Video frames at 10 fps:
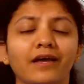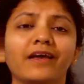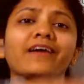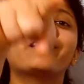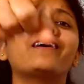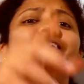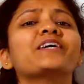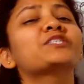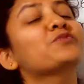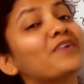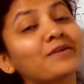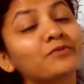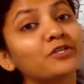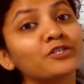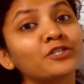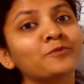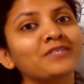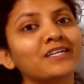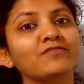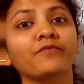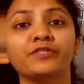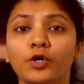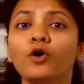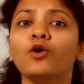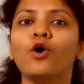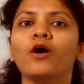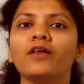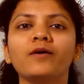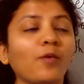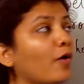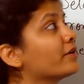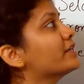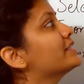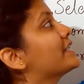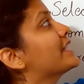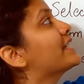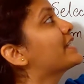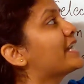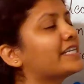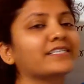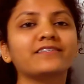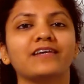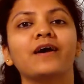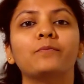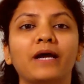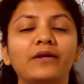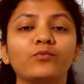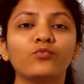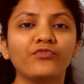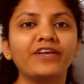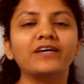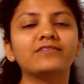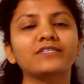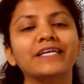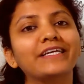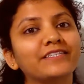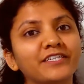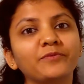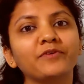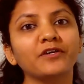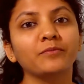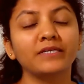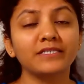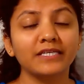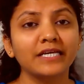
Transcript: Hey guys, welcome to your YouTube channel where we talk all about the GATE exam and we are studying DBMS.